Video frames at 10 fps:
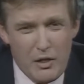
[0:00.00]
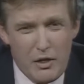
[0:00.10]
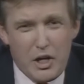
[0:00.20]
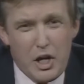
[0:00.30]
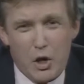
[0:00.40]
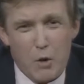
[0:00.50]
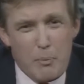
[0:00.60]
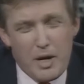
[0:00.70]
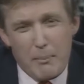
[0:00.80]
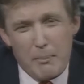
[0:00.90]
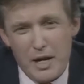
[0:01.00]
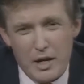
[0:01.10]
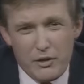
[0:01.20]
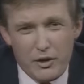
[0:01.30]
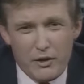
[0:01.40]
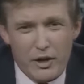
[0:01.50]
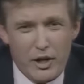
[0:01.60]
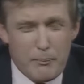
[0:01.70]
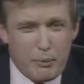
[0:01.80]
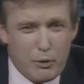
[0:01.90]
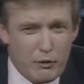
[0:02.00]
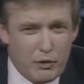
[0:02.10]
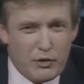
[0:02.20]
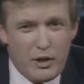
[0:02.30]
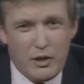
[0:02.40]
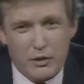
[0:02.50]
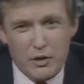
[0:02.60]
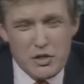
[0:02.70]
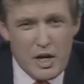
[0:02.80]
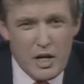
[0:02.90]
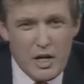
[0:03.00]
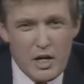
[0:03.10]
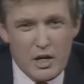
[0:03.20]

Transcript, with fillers: they can't open up anything. They need approvals. They need this, that.